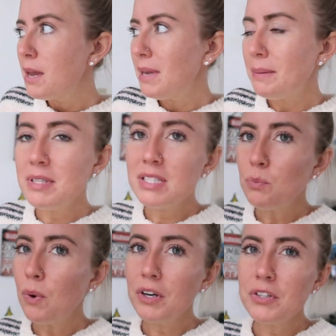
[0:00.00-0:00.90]
Maybe
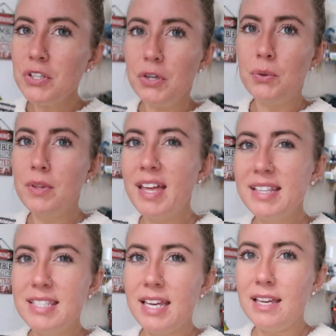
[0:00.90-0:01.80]
one or two,
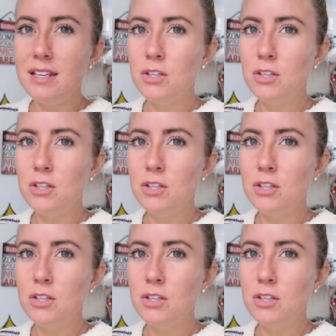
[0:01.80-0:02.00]
that's it.